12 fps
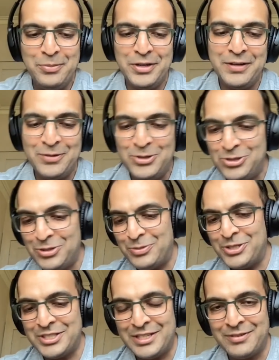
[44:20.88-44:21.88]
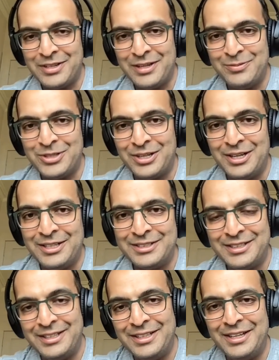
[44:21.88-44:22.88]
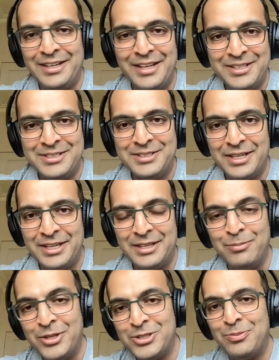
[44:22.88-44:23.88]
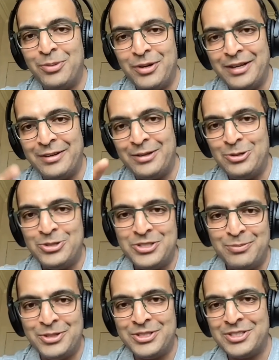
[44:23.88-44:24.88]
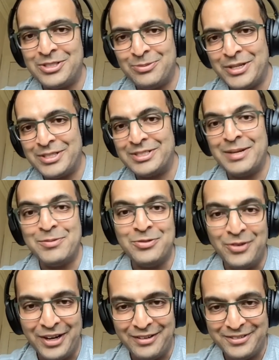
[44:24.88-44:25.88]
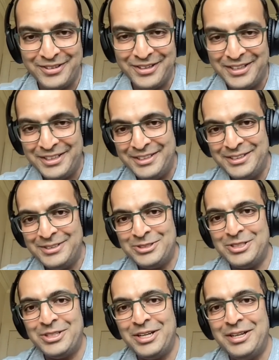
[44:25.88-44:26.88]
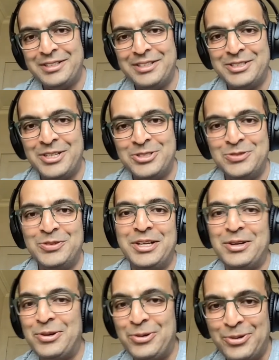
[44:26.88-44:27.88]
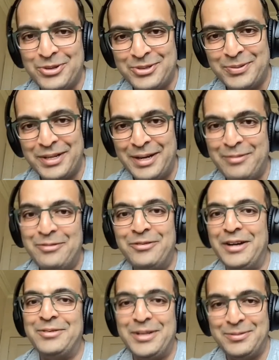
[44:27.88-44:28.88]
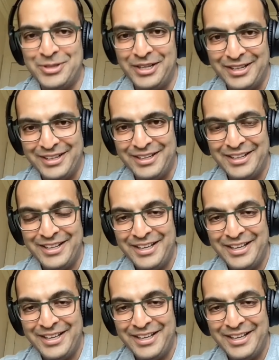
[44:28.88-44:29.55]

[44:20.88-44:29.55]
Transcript: But if Lucy and Patricia haven't come to class, then the next day they multiply Lucy and Patricia's pictures times five. So the time the chances of you getting caught become five times higher.